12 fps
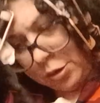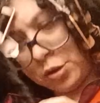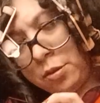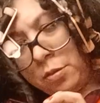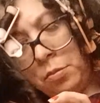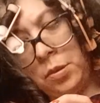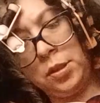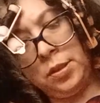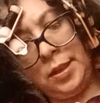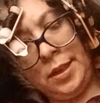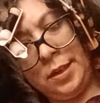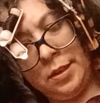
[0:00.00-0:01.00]
don't
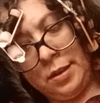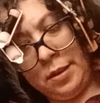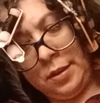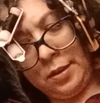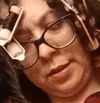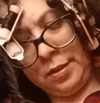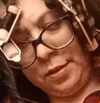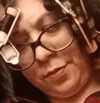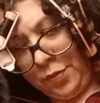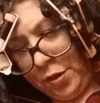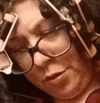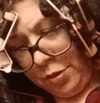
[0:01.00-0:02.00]
worry
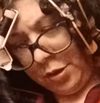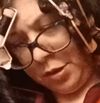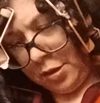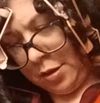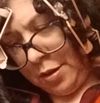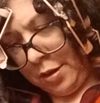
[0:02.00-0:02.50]
if you just are